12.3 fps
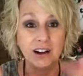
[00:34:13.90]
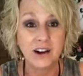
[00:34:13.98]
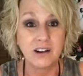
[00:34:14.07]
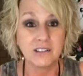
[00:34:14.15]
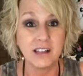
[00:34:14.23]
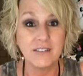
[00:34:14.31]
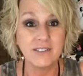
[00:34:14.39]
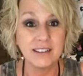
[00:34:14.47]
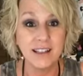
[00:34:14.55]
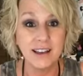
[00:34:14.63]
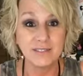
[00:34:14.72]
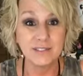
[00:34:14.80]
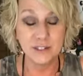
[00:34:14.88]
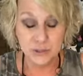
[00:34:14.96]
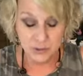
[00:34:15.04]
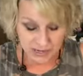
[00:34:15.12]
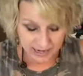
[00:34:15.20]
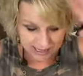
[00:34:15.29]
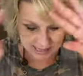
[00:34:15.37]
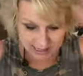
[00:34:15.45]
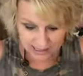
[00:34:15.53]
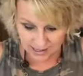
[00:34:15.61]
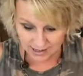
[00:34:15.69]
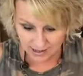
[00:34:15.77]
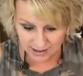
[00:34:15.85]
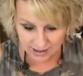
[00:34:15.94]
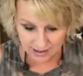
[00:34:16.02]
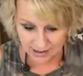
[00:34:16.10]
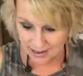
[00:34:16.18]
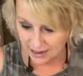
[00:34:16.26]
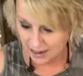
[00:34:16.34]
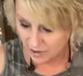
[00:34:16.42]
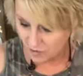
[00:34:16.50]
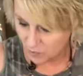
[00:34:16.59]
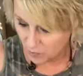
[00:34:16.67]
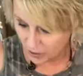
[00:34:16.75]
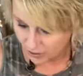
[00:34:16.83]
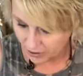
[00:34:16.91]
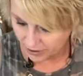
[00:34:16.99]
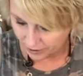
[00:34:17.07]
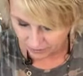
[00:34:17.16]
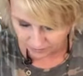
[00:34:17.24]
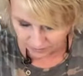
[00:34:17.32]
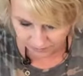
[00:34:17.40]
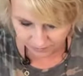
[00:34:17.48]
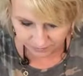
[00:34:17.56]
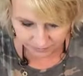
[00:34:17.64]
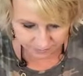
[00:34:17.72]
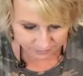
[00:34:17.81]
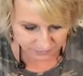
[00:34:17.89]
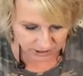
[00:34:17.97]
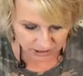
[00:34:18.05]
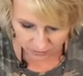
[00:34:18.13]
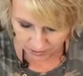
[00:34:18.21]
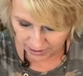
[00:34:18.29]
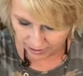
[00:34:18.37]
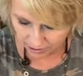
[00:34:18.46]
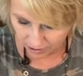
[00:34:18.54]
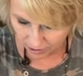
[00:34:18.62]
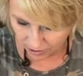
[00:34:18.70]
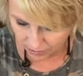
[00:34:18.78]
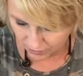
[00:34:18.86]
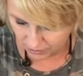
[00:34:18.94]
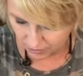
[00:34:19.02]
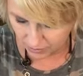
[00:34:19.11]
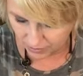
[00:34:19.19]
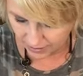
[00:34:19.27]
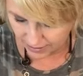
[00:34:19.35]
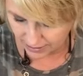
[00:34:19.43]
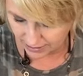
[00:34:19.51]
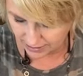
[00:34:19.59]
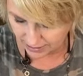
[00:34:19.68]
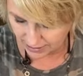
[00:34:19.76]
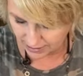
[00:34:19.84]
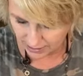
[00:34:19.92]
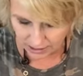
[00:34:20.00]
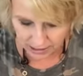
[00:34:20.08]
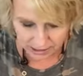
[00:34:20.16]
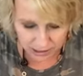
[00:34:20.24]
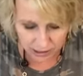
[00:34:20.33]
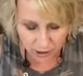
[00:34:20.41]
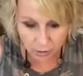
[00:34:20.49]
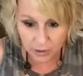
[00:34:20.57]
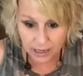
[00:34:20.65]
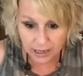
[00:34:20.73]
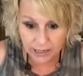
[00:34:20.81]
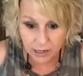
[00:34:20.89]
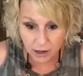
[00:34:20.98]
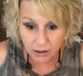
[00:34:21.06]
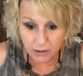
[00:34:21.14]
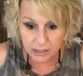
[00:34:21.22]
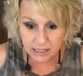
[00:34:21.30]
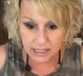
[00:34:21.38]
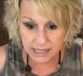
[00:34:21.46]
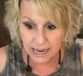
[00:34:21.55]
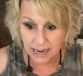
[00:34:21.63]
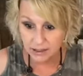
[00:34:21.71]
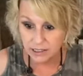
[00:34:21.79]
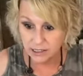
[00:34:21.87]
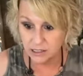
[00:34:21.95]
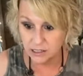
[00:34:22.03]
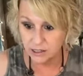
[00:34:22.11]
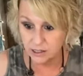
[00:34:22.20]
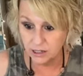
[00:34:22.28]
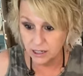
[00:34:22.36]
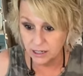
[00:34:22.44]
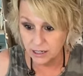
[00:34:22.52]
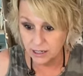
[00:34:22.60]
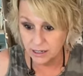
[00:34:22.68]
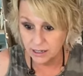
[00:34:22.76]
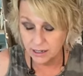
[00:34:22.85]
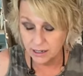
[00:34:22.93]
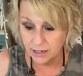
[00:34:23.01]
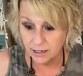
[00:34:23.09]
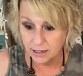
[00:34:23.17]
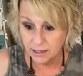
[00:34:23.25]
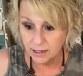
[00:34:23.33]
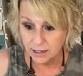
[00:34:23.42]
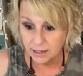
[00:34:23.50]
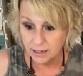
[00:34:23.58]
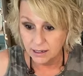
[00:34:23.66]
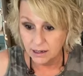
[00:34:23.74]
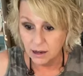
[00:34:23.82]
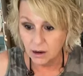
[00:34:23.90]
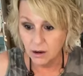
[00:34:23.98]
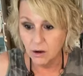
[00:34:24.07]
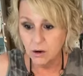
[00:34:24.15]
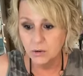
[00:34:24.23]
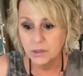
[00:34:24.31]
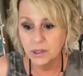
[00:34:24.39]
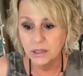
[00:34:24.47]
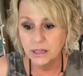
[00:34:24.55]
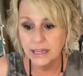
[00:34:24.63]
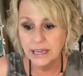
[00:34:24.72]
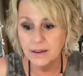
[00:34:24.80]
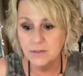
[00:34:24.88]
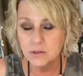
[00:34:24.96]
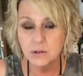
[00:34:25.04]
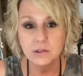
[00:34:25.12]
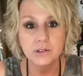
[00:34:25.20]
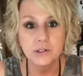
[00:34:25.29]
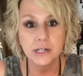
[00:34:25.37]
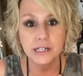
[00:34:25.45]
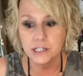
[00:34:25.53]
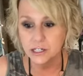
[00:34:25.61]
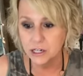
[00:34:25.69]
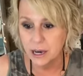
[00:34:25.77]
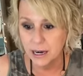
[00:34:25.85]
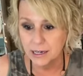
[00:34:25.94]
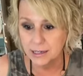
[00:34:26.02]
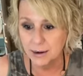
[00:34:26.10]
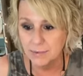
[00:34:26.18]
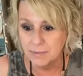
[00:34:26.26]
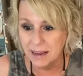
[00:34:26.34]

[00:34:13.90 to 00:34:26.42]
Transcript: her Love and Life jewelry is everywhere now, going out all over the place. So can y'all see how this is looking? Oh, the leaves, Trish. You got to